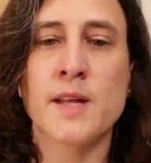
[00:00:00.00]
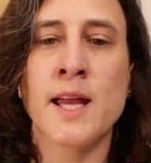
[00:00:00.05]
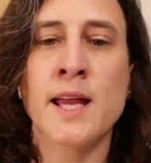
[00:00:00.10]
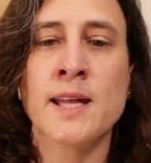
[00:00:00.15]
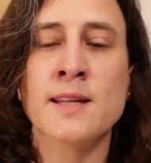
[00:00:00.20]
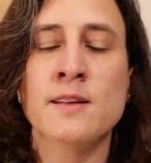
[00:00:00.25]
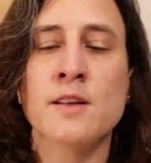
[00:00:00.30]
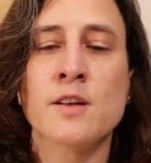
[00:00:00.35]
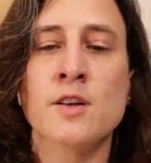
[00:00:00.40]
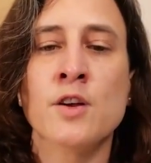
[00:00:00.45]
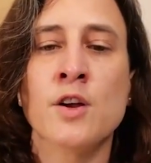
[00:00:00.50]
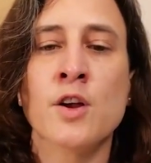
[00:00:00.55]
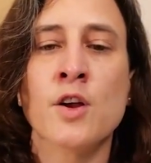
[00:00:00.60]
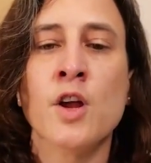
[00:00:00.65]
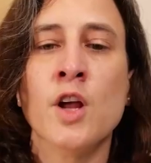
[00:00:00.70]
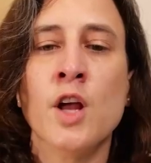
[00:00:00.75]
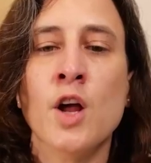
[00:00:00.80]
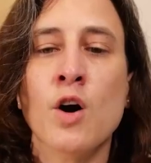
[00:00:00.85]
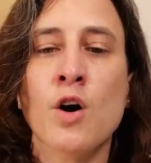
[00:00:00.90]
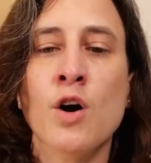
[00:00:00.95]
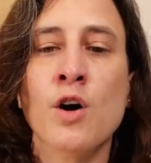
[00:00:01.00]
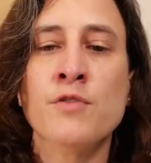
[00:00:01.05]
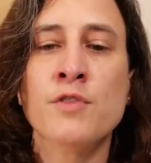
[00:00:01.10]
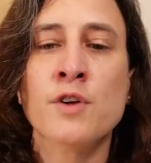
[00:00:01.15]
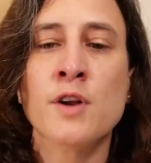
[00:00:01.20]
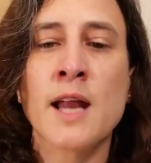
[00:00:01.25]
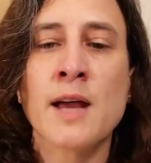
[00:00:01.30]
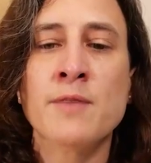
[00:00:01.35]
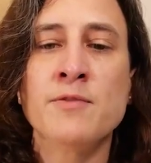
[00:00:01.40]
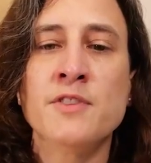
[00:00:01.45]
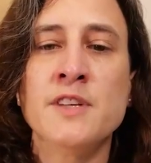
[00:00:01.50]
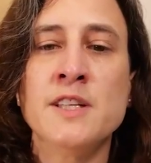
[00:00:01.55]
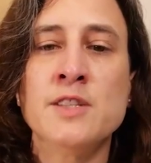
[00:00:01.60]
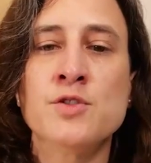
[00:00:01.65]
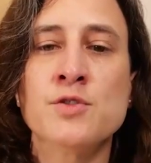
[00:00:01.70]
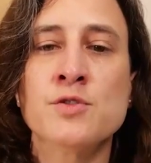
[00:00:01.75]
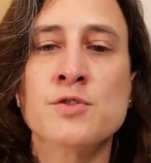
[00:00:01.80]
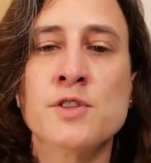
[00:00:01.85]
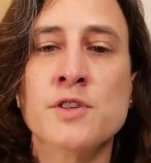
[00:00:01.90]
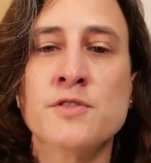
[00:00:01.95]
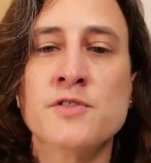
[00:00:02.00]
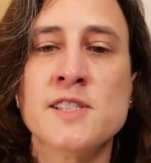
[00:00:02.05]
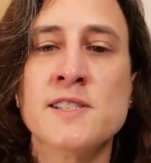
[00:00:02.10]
And overlap features of